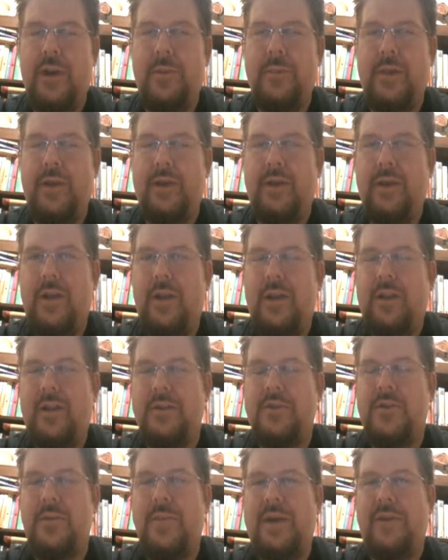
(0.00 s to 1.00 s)
I mean,
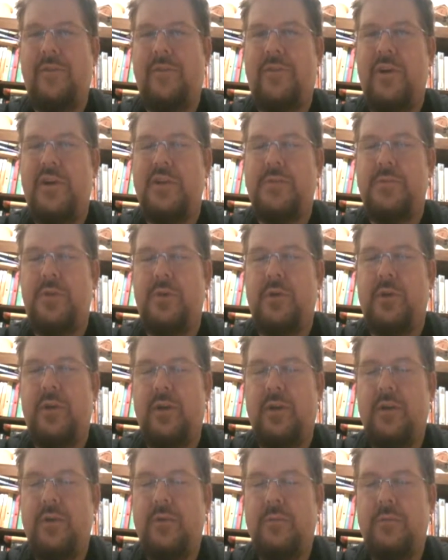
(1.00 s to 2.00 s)
let's go back to Ferris
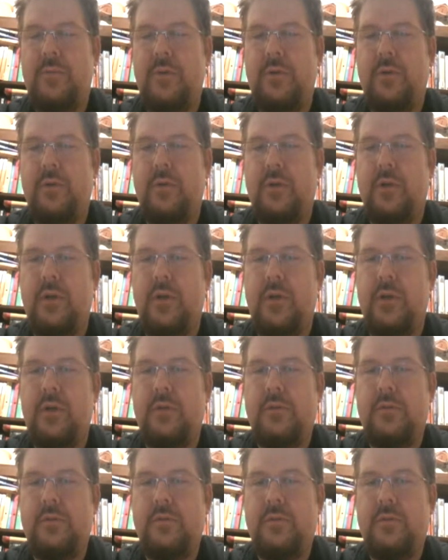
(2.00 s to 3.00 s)
Bueller. Bueller.